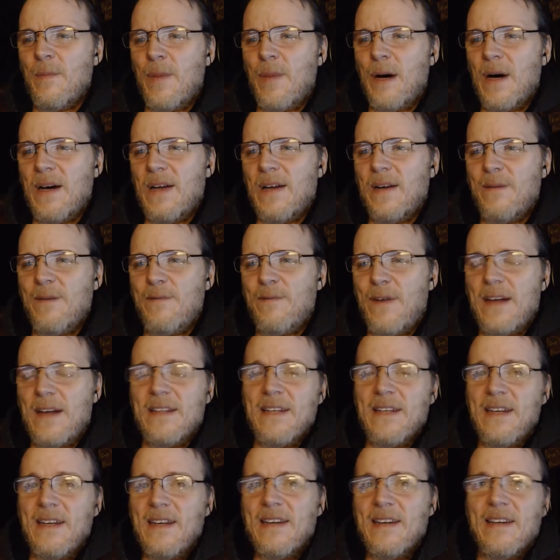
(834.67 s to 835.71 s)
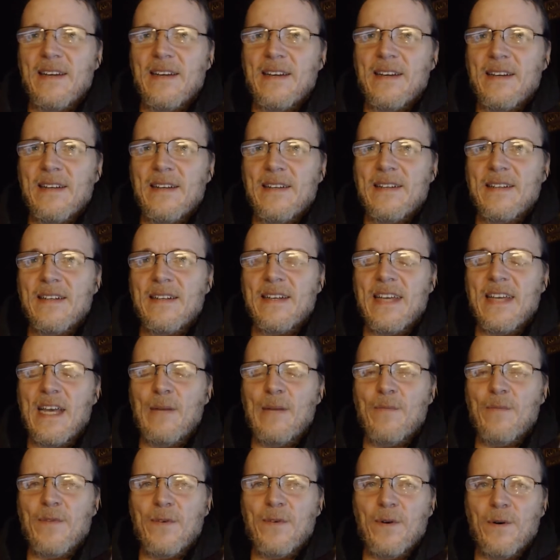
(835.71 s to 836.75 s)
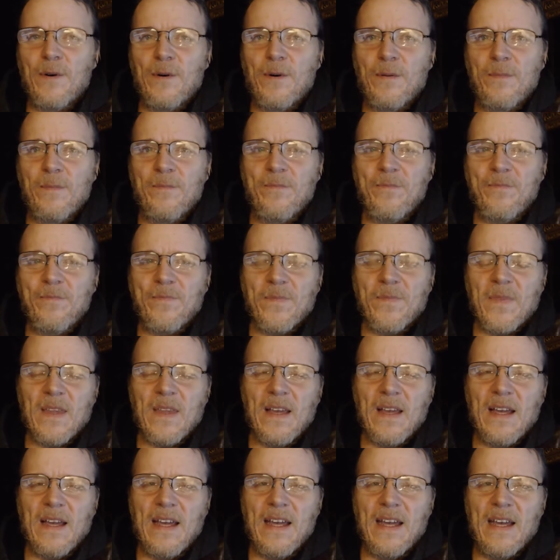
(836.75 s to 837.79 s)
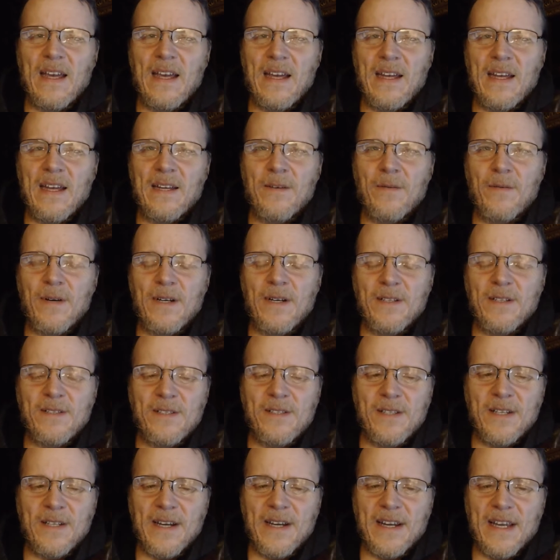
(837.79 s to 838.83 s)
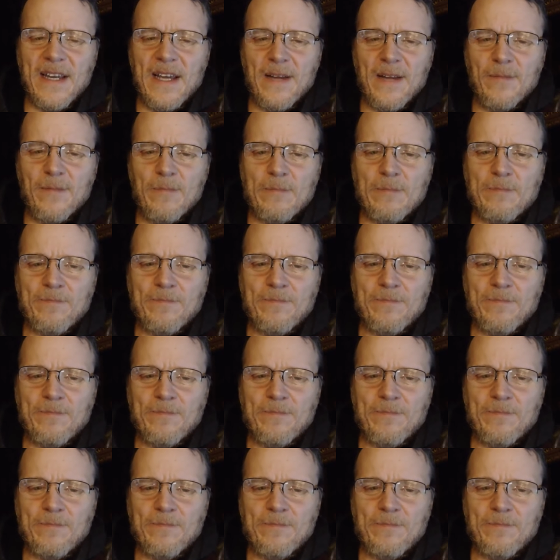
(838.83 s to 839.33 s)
But it finally came through. And what else did I get?